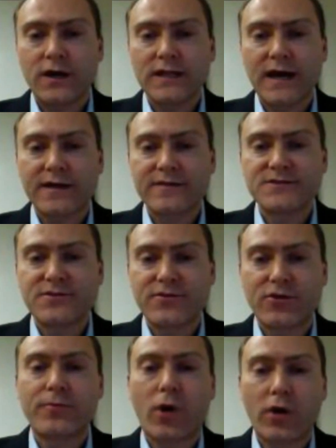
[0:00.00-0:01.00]
A lot of these
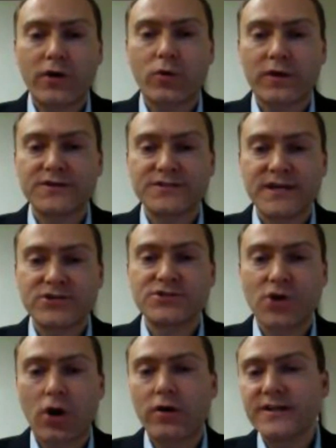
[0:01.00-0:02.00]
third-party
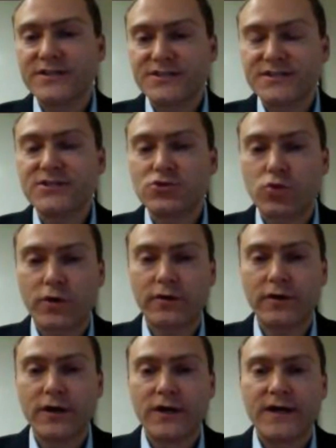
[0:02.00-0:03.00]
organizations already see
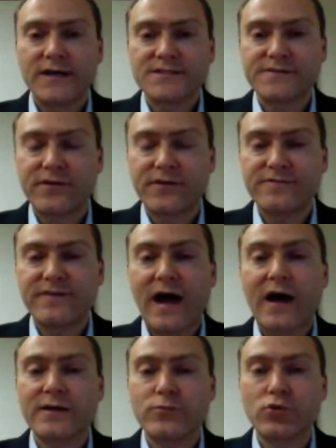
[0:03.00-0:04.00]
Twitter as a very
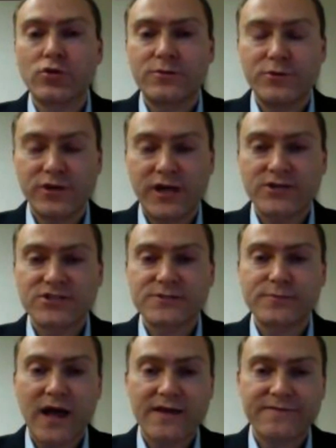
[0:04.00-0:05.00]
valuable
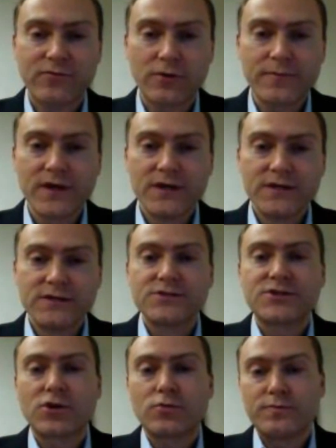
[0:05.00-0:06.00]
communications platform.
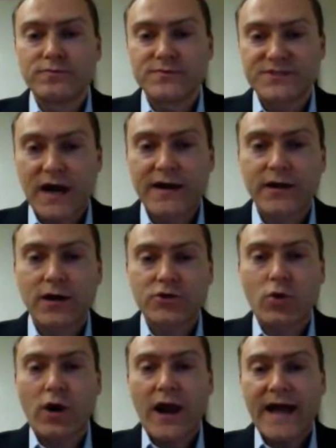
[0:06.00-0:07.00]
So signing
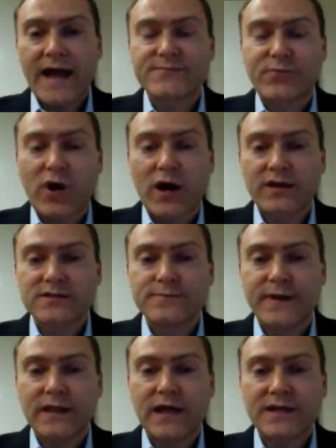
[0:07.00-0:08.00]
on to our ads
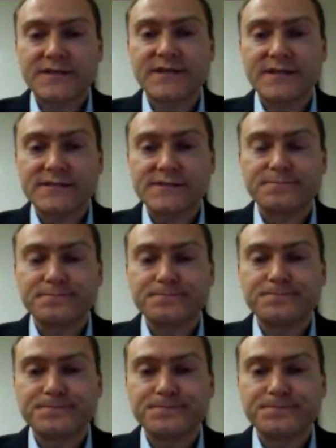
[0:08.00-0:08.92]
products made a lot of sense.